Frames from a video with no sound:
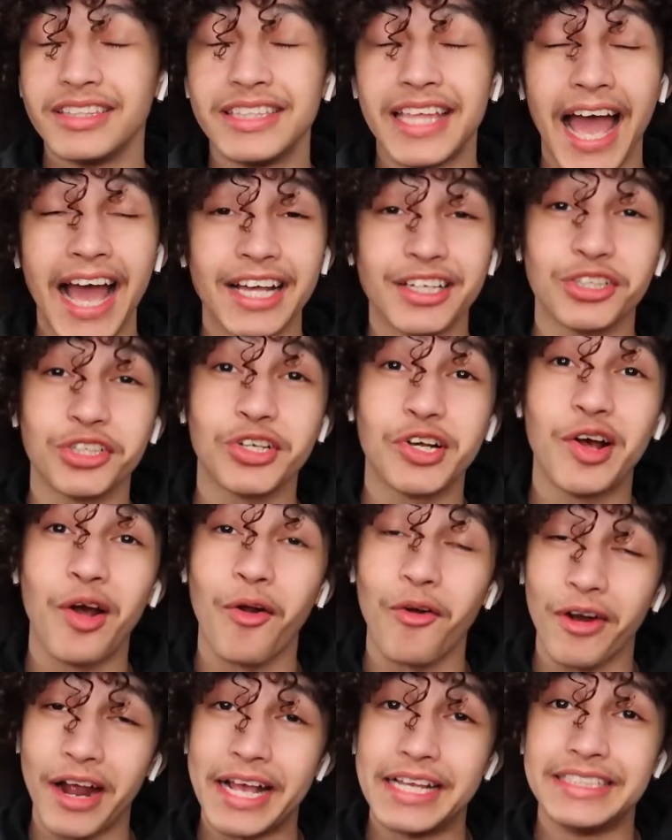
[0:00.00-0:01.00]
That's
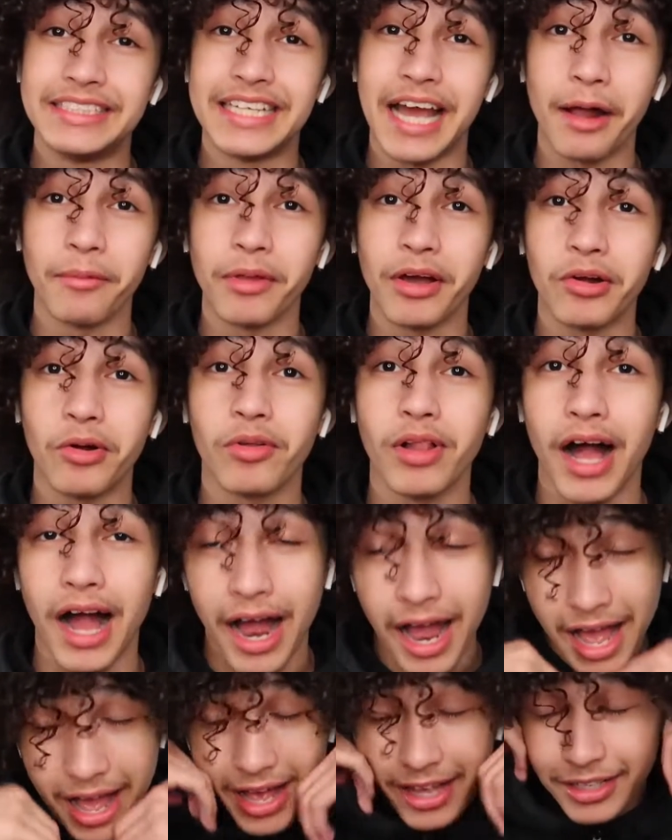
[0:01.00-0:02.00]
crazy. I'm not gonna
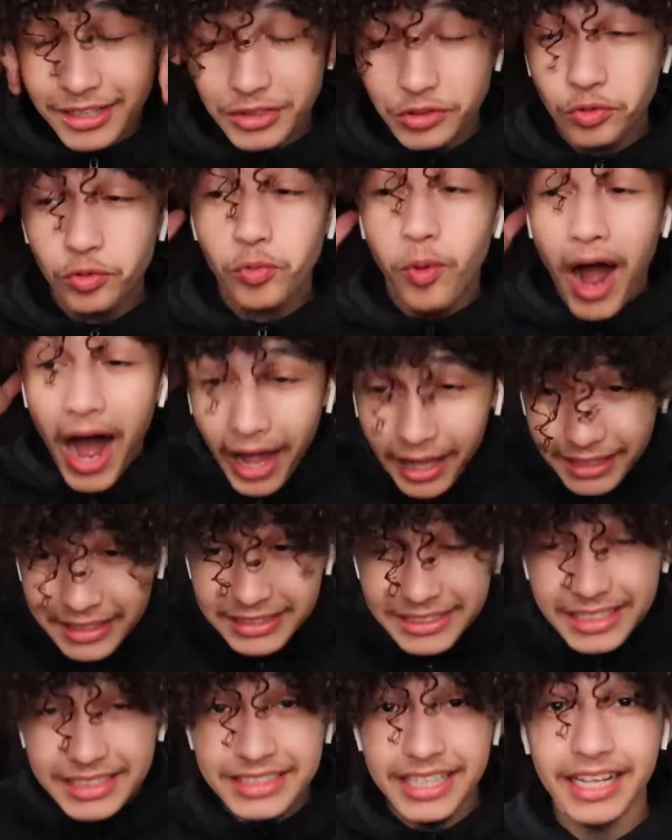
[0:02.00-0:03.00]
lie. You
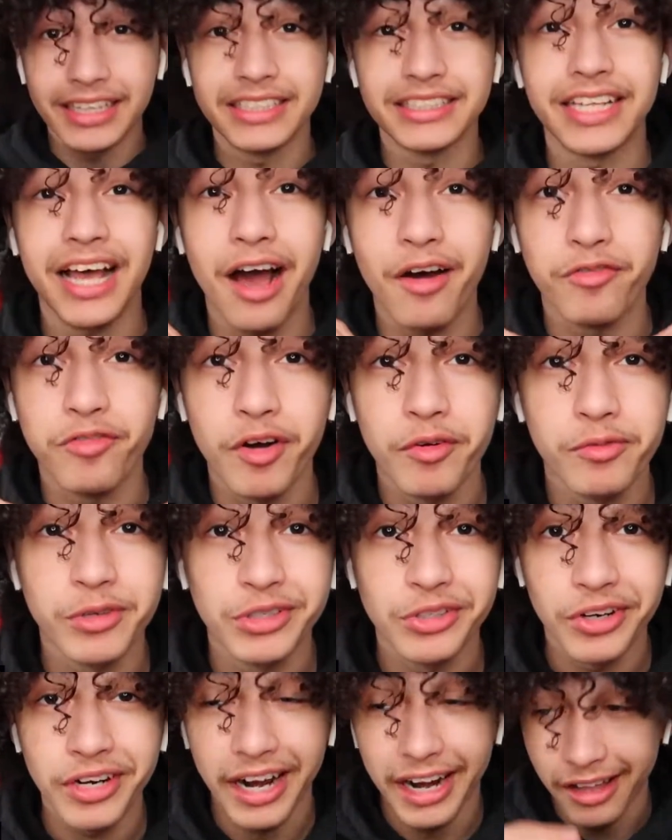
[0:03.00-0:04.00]
wildin', 6ix9ine. Listen, I fuck
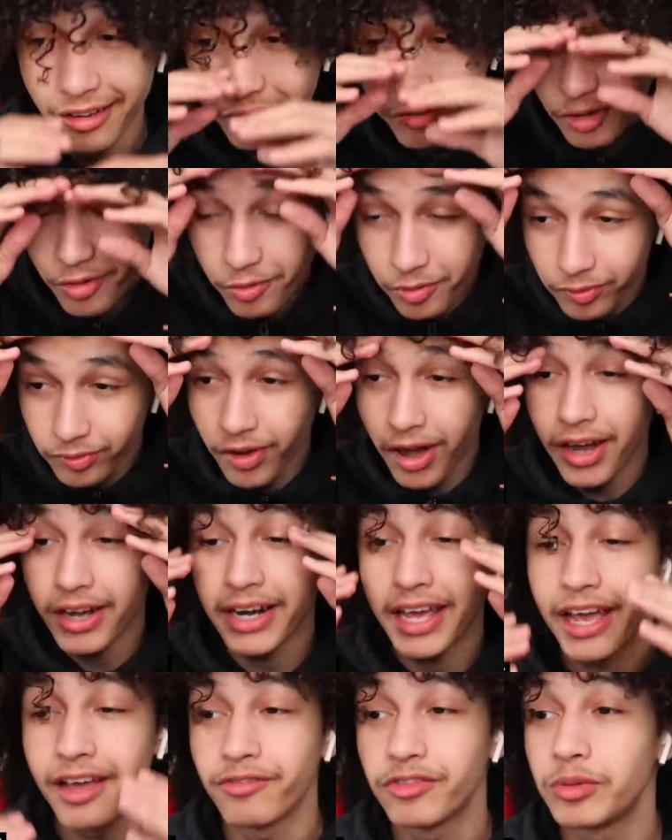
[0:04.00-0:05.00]
with Dirk and I fuck with Von
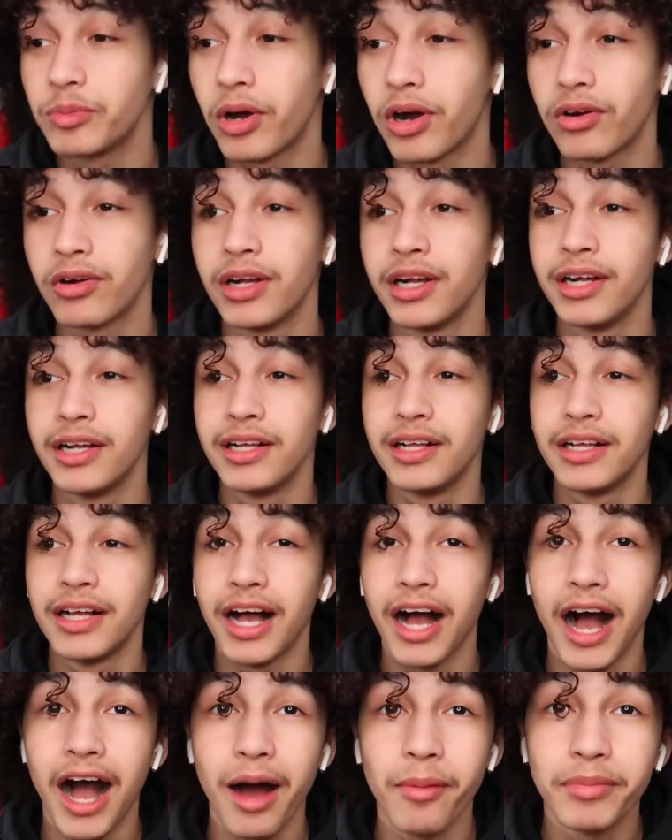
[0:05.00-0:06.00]
heavy, bro.
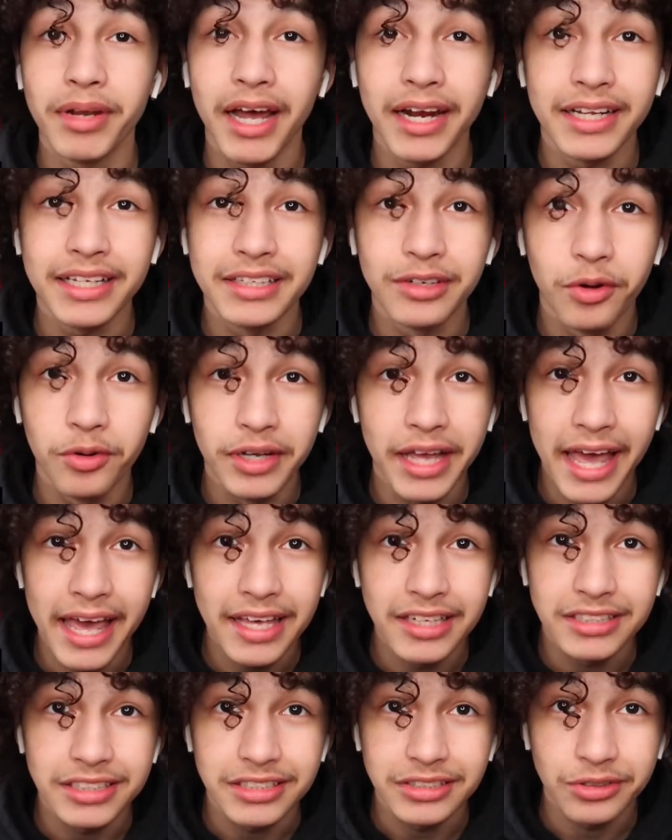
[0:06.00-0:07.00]
I'm not in no
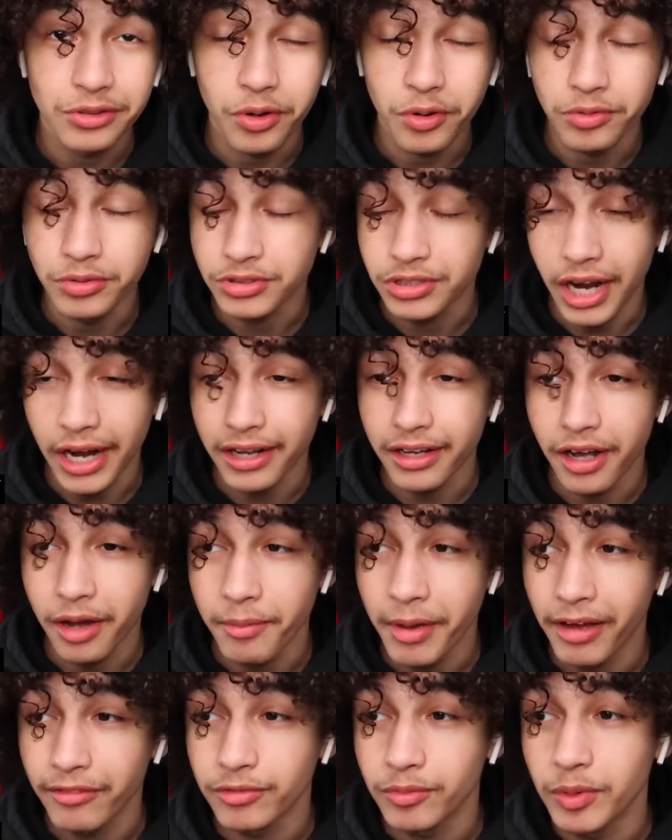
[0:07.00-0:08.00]
gang shit, so don't try to
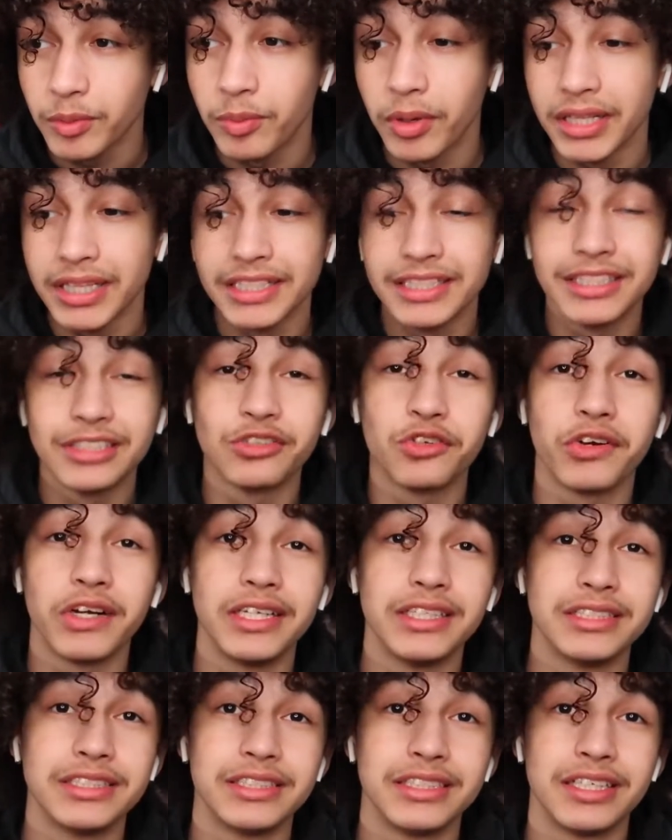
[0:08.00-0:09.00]
come after me, but this is
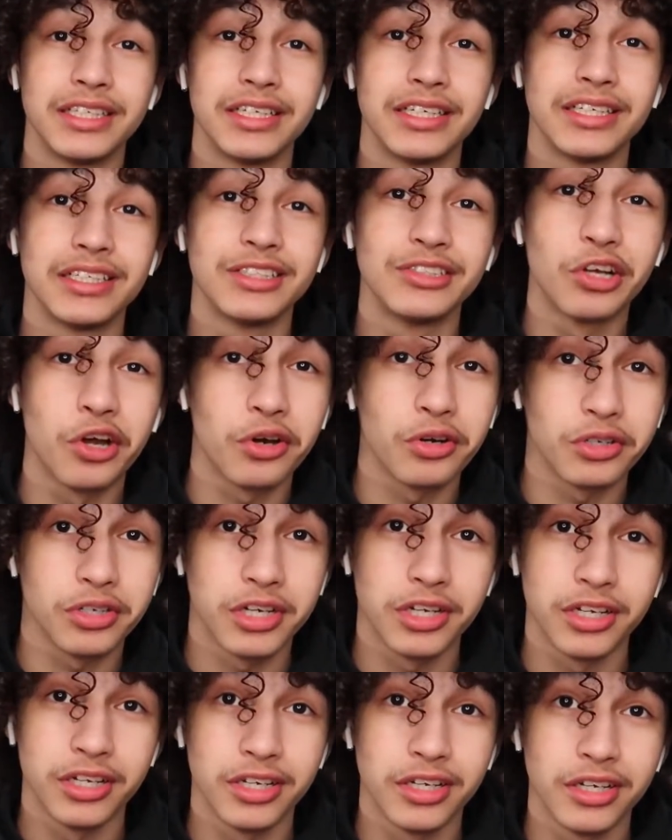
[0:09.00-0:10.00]
crazy.
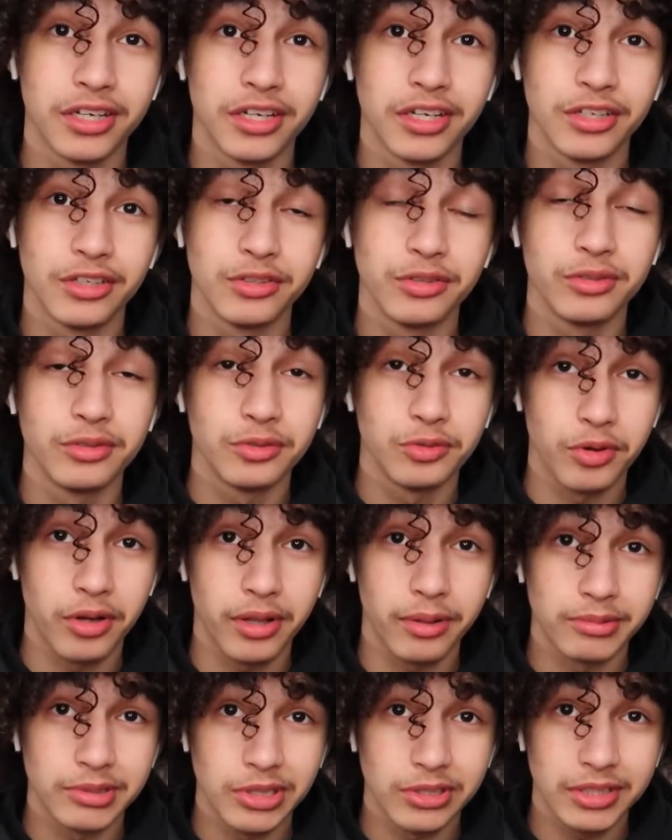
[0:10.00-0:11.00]
Dirk. You
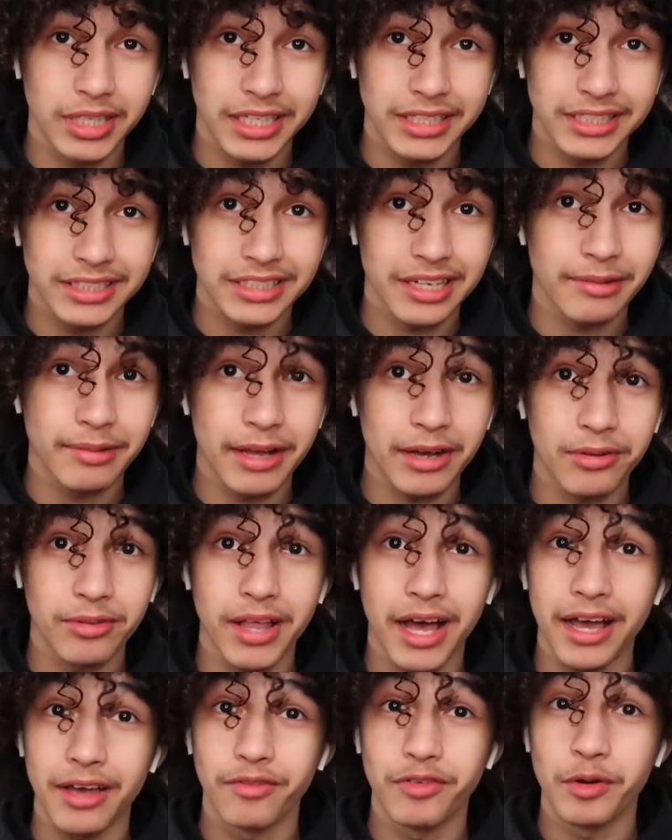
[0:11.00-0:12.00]
wanna let me talk like this? I'm not gonna
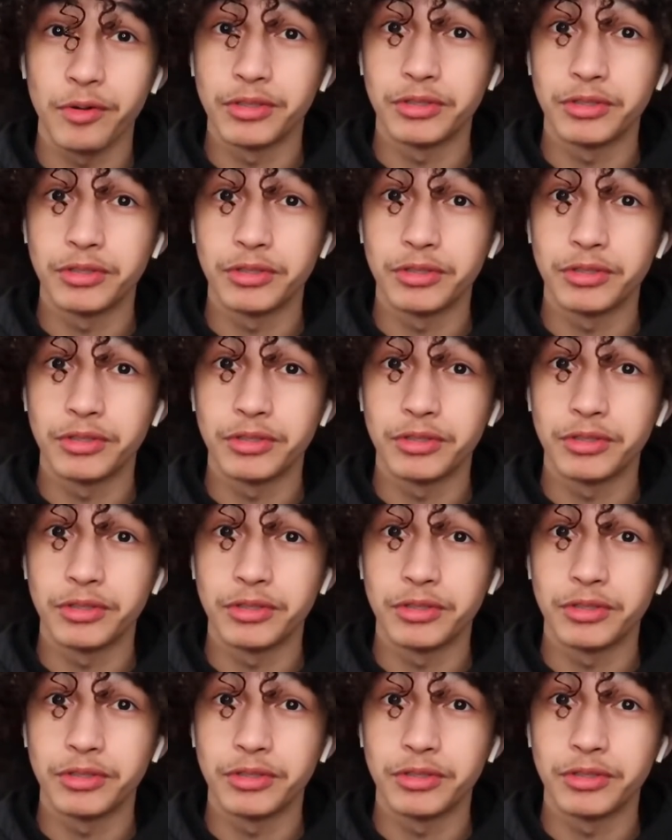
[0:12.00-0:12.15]
lie. If it